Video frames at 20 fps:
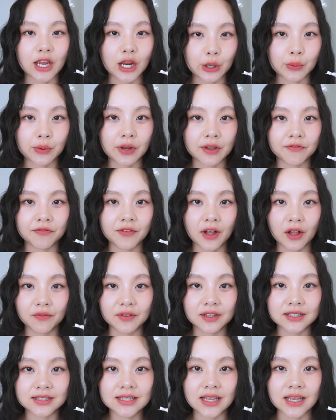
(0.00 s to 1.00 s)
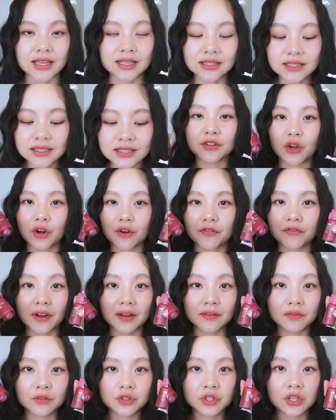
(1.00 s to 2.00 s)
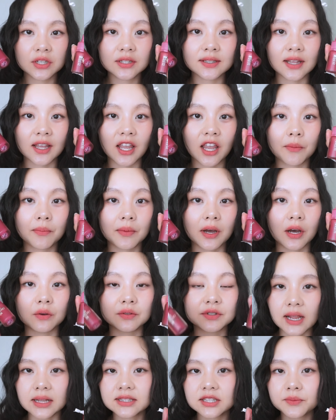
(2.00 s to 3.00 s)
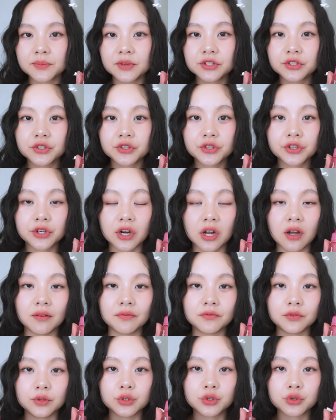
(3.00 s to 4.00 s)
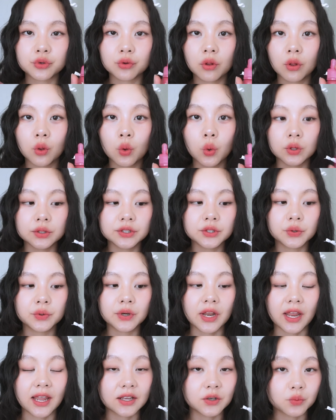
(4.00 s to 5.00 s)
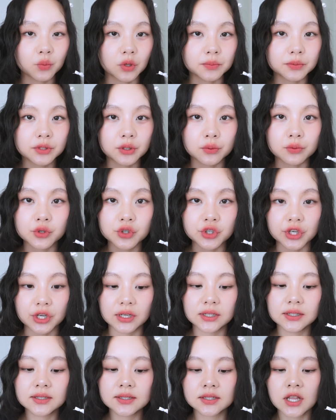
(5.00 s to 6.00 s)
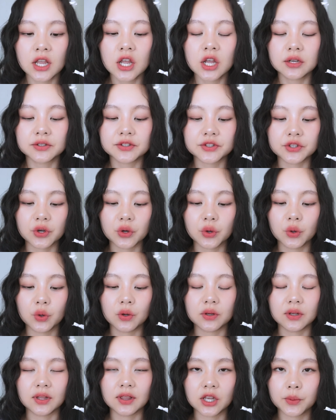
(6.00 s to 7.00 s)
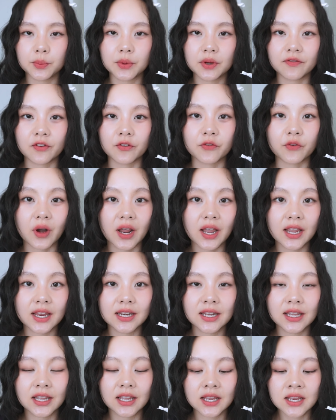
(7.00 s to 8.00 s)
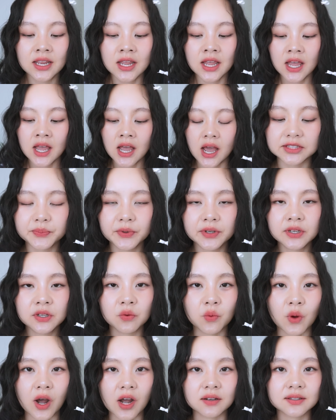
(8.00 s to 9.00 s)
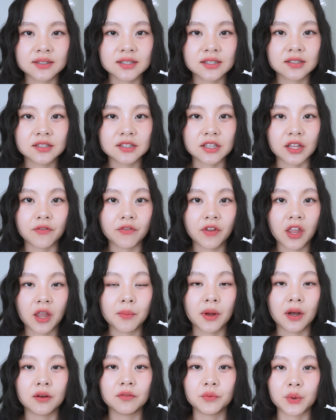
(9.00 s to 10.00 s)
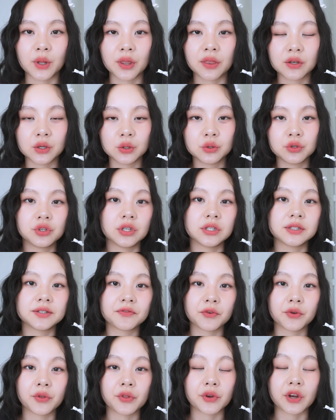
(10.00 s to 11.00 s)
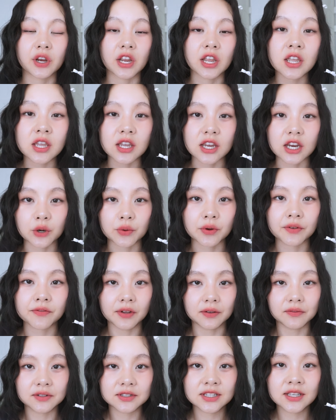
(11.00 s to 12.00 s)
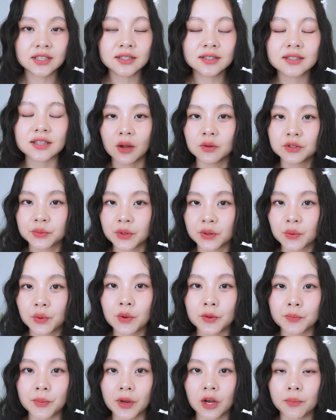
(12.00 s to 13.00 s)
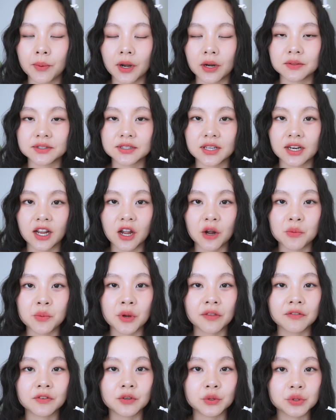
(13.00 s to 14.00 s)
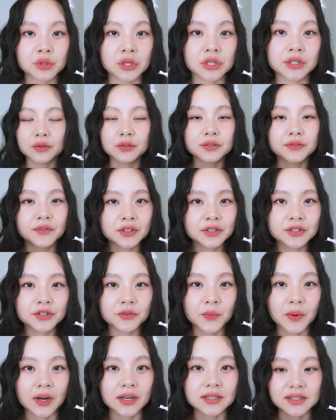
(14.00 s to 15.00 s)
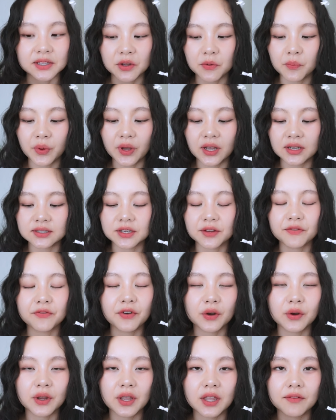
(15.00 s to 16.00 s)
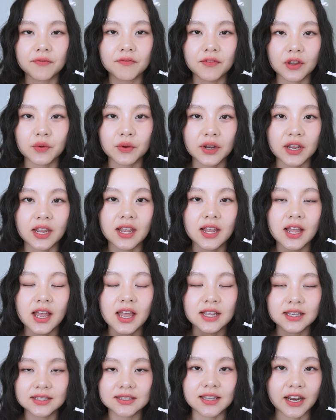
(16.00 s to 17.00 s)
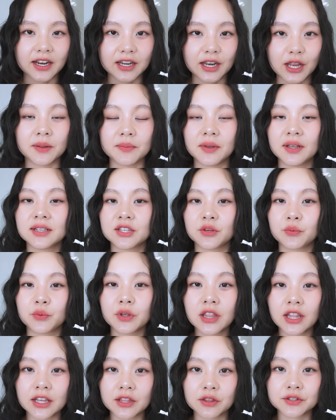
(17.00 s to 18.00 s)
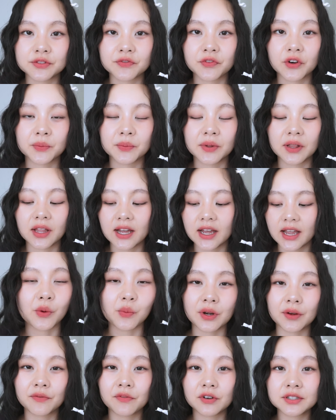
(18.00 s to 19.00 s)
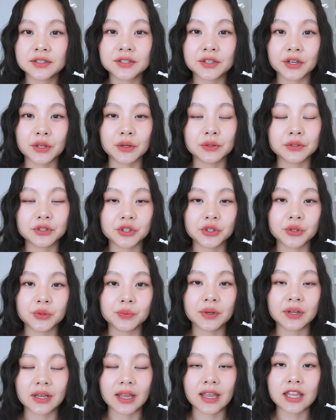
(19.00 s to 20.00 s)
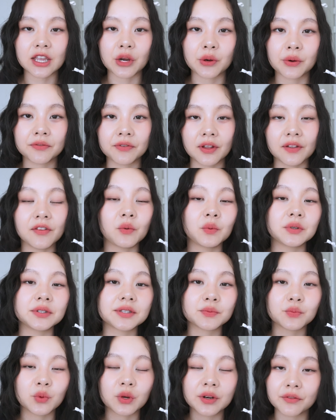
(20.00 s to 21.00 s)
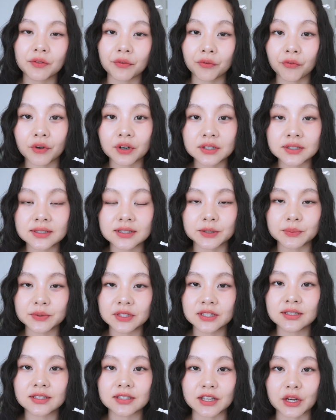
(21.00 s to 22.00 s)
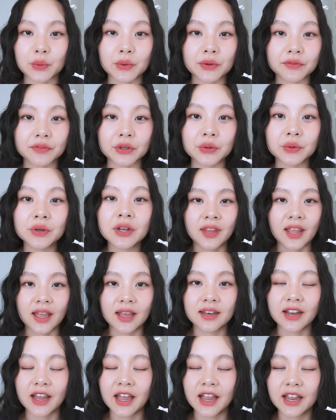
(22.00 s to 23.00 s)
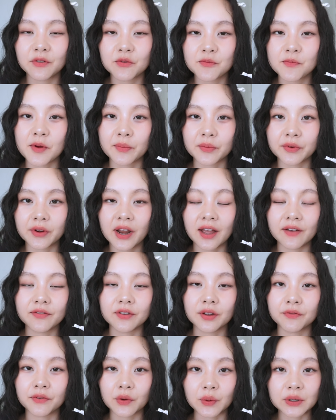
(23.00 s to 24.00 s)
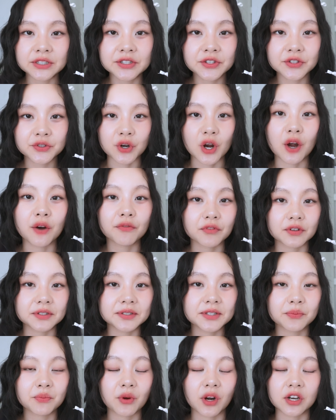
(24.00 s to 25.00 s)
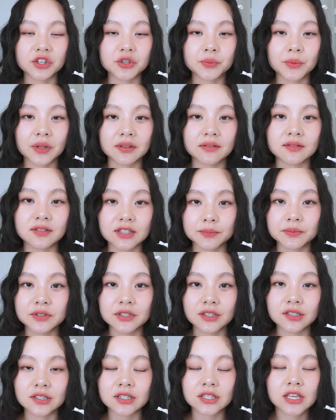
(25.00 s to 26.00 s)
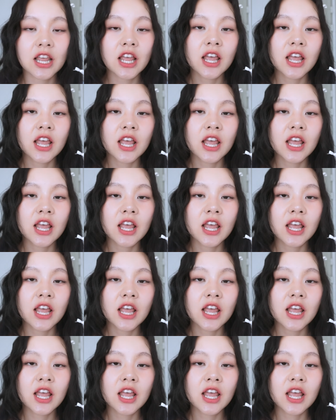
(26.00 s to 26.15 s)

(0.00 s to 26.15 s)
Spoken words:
Airy Velvet Tint. There are 5 new shades that came out. It's a mixture of neutral, cool tone, and warm tone shades. So a little bit of a variety. It's been a while since they've came out with new shades for their Ink Airy Velvet Tint. I was wondering when Peripera was going to come with new shades. So it was very surprising, but very exciting because I really like this formula. When I first started YouTube, Ink Airy Velvet was one of the first lip tints that I reviewed, and I remember having a very strong first impression about this lip tint.